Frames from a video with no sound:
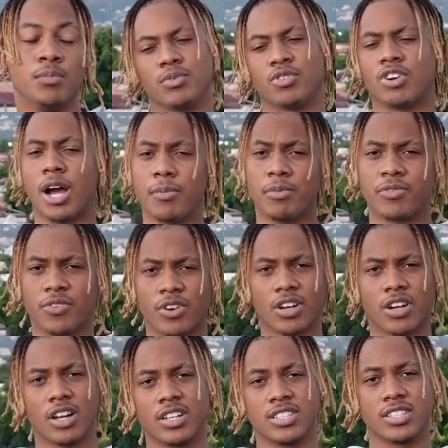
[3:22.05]
But right before
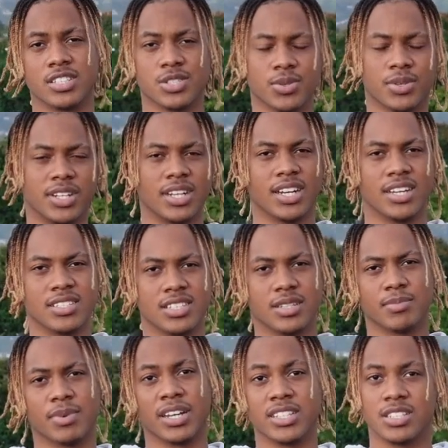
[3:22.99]
college in
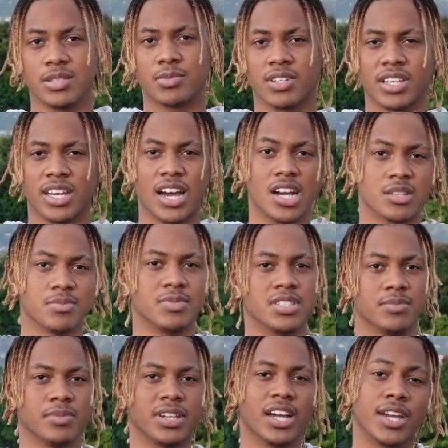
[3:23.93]
2019, my little brother asked me
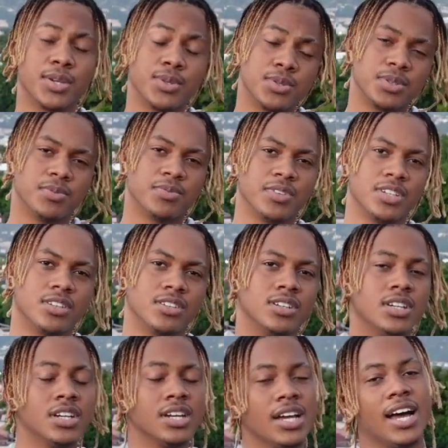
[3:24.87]
to make a YouTube video,
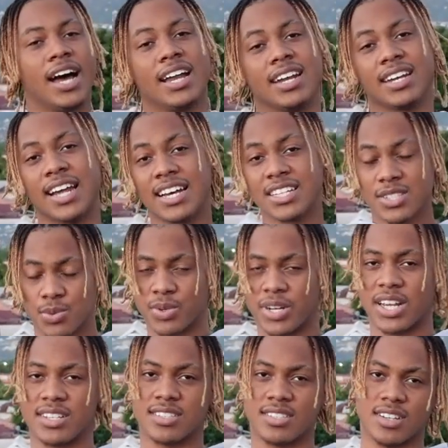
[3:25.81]
and that's
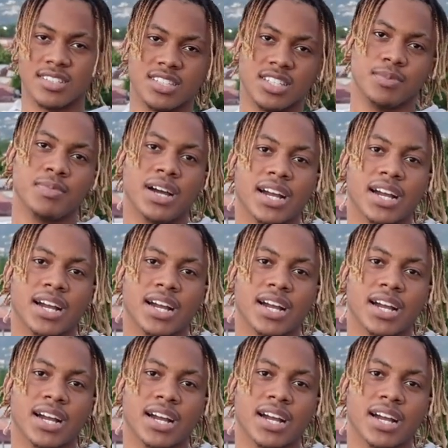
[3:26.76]
when I started